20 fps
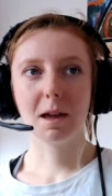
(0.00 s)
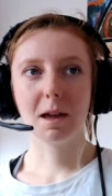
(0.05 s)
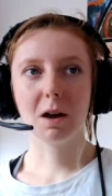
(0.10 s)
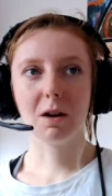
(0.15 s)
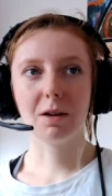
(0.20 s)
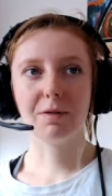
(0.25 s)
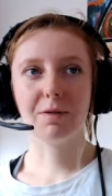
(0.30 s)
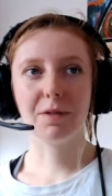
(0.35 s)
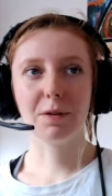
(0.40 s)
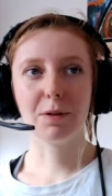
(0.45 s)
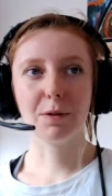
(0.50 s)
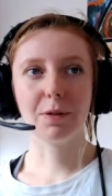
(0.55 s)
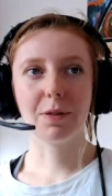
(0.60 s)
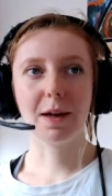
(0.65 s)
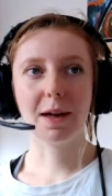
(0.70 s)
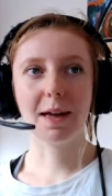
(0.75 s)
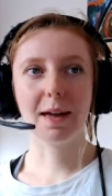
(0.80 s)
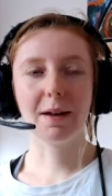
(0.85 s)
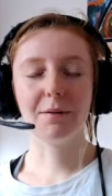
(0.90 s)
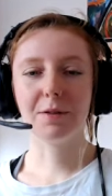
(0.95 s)
I feel
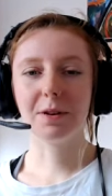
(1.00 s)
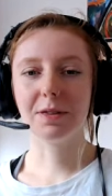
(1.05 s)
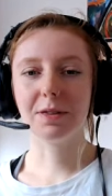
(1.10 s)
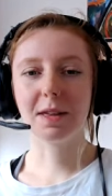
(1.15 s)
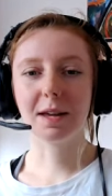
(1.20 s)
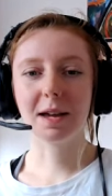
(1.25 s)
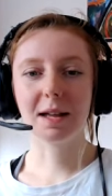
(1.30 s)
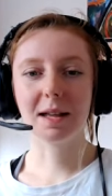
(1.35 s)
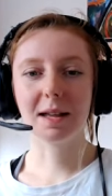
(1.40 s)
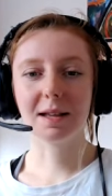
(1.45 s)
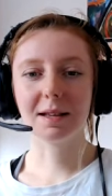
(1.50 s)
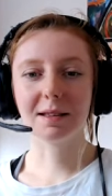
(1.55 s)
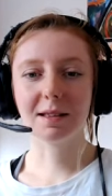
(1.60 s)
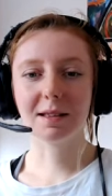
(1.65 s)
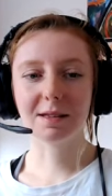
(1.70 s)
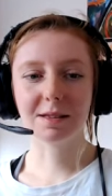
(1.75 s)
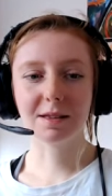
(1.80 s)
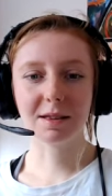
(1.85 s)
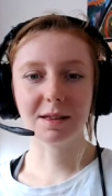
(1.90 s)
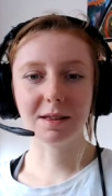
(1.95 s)
that everything in
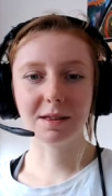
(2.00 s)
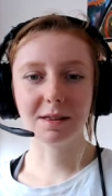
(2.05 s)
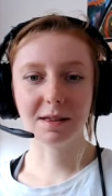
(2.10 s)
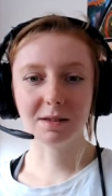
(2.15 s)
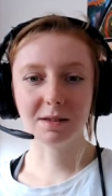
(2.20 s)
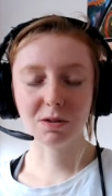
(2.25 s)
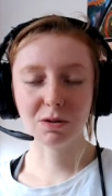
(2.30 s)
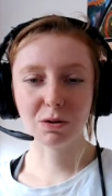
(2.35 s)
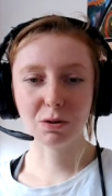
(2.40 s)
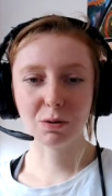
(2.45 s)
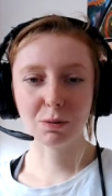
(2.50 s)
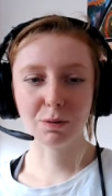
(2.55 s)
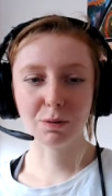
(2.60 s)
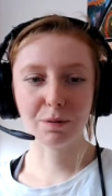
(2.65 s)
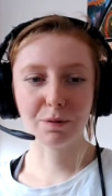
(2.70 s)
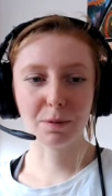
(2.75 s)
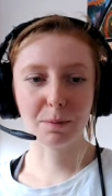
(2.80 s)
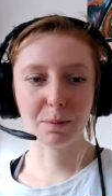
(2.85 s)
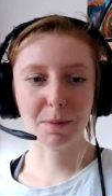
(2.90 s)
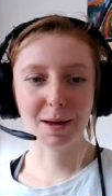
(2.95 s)
existence is a tool
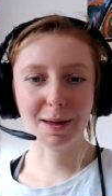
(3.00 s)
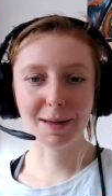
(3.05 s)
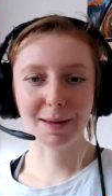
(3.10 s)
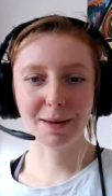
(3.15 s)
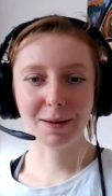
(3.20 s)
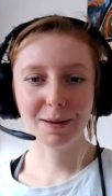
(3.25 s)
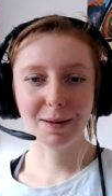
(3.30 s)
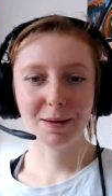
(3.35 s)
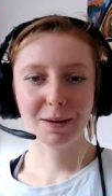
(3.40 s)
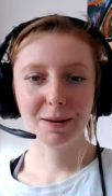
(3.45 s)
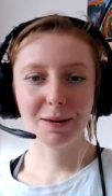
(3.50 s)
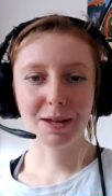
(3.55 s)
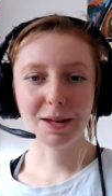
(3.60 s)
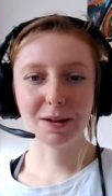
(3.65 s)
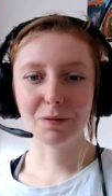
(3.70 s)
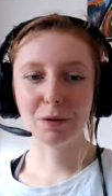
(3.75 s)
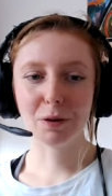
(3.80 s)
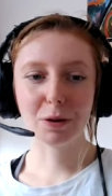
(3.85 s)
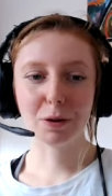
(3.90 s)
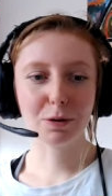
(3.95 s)
for my
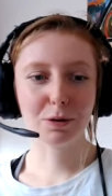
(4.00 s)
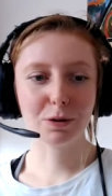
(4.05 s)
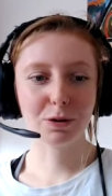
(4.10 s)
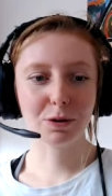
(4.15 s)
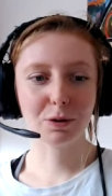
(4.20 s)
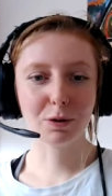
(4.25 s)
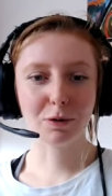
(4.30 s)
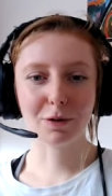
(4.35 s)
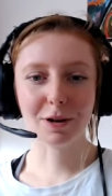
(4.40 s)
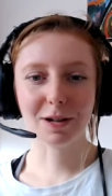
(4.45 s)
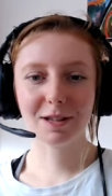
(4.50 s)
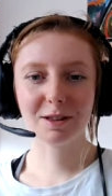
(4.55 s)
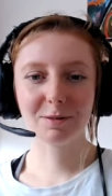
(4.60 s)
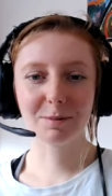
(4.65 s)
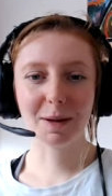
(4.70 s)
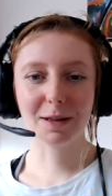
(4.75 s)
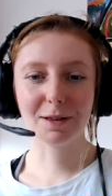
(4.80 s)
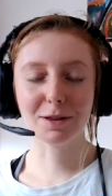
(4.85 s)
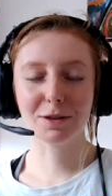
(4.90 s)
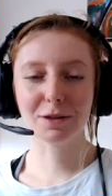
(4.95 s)
evolution or
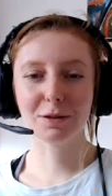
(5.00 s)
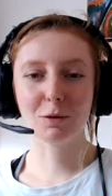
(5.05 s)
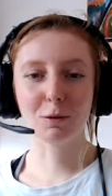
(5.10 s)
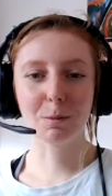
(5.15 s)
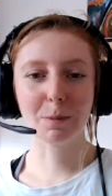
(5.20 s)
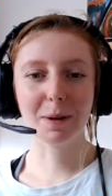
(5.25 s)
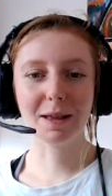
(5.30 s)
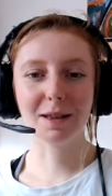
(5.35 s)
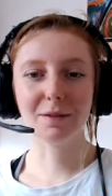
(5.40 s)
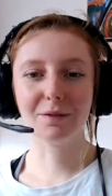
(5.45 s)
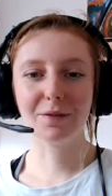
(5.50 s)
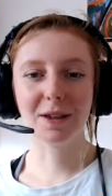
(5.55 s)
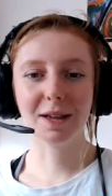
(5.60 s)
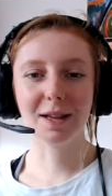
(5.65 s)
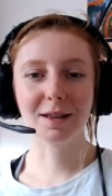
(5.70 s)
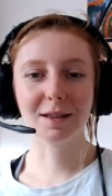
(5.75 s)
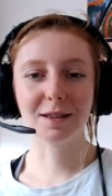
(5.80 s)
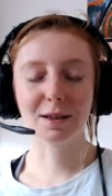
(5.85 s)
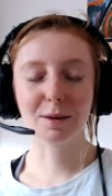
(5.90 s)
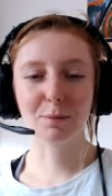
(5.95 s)
expansion or
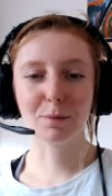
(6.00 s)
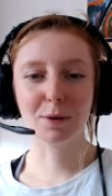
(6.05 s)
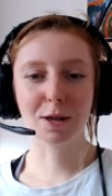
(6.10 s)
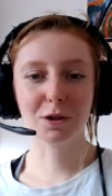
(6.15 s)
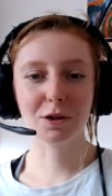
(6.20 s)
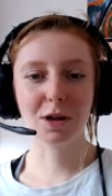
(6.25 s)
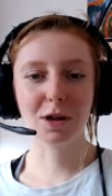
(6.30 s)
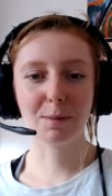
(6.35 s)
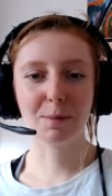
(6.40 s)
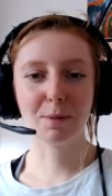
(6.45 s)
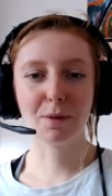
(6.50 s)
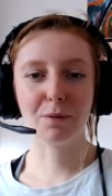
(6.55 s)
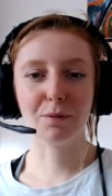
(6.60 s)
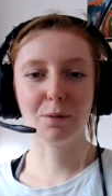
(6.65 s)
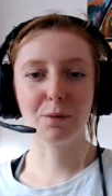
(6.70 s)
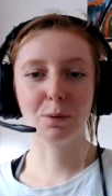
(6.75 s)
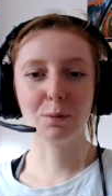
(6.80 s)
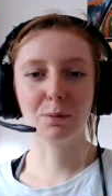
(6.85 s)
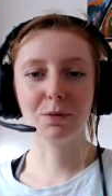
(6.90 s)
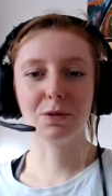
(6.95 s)
benefit in some way, shape, or
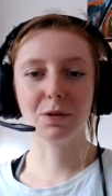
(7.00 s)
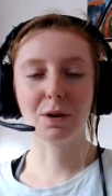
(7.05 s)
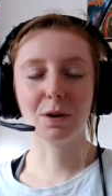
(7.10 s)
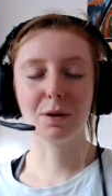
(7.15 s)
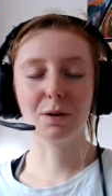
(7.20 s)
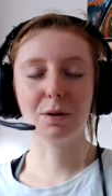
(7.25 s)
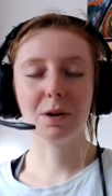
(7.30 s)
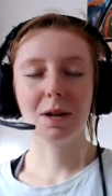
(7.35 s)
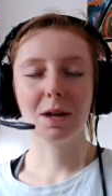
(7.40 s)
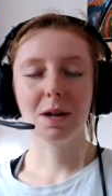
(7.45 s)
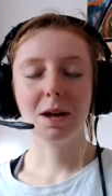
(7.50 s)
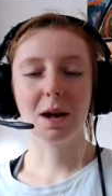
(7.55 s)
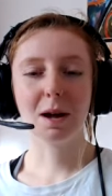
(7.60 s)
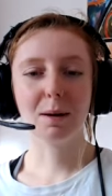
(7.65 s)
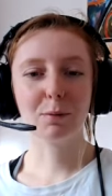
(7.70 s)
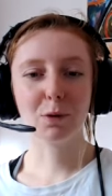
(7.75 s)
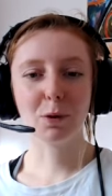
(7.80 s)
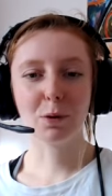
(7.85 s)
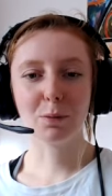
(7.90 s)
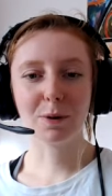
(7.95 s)
form. So
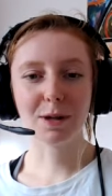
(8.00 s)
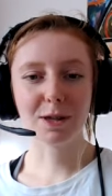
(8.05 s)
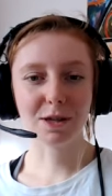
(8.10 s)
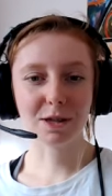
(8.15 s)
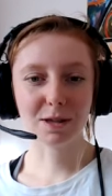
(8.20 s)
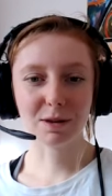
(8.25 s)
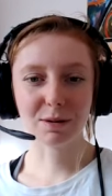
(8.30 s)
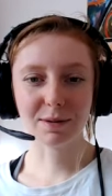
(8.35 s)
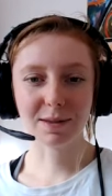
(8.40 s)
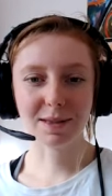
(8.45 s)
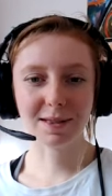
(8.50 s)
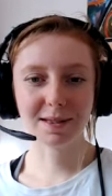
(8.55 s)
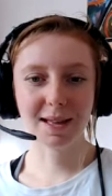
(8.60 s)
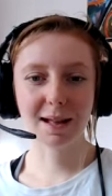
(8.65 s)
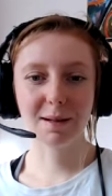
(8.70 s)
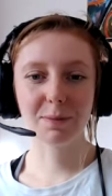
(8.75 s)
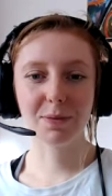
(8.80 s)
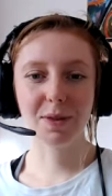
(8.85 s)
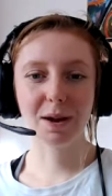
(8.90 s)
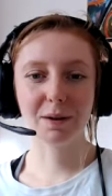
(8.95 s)
I'm not wishing to
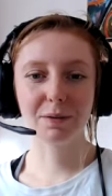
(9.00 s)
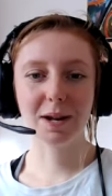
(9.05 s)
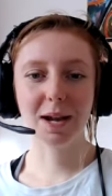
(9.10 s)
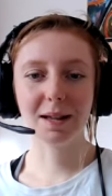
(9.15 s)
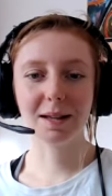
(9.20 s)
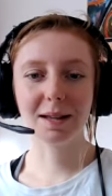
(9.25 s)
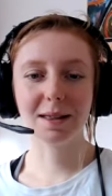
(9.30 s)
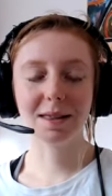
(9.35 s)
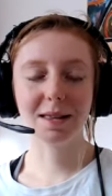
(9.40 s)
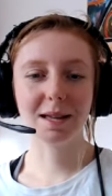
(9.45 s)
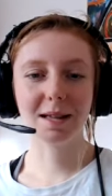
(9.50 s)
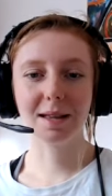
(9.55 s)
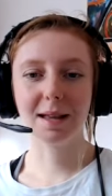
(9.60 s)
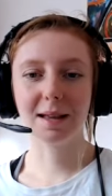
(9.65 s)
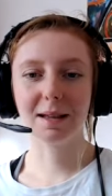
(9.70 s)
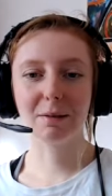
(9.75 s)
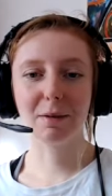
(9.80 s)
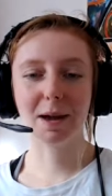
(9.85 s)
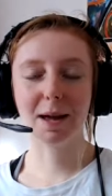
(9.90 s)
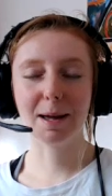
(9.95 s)
escape that reality in
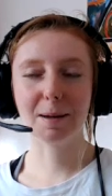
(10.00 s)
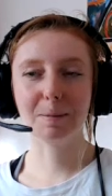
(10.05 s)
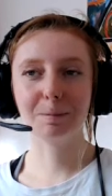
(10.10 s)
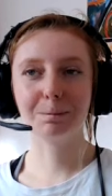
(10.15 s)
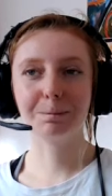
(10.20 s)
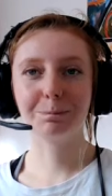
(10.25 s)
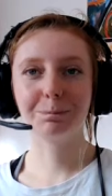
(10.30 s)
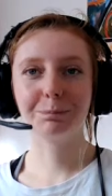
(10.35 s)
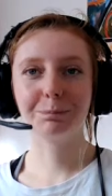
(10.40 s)
any way.